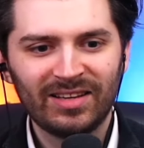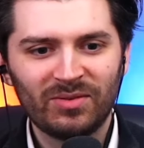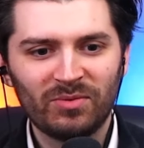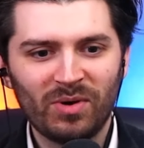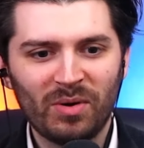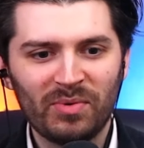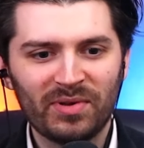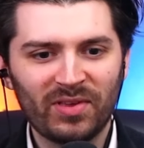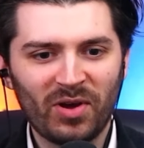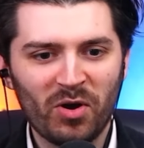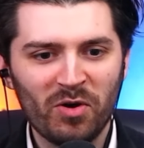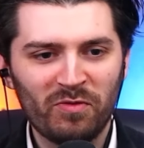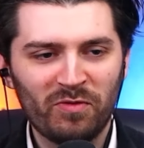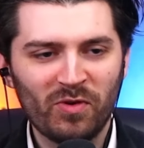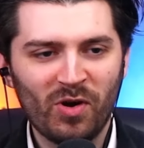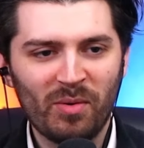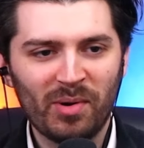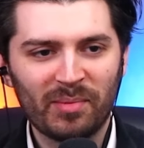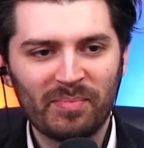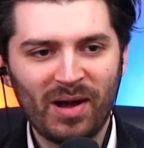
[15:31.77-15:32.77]
One with
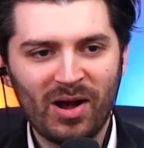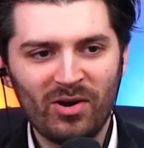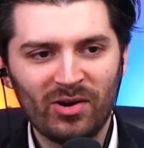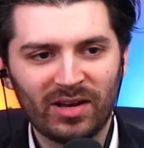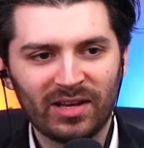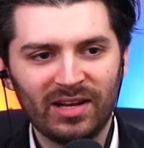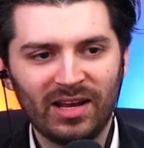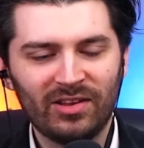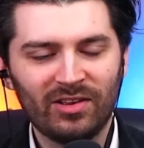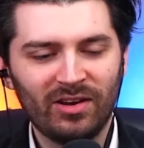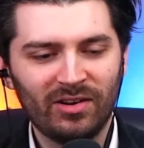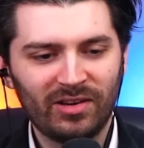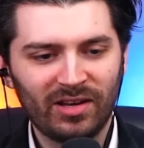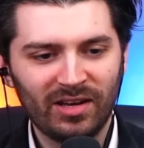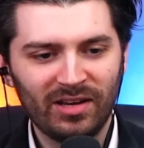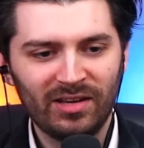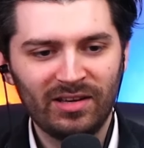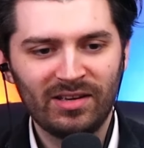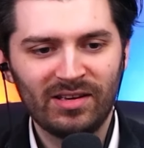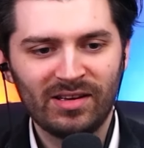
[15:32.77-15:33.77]
overwhelming power can...
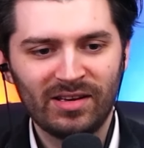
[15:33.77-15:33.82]
Okay.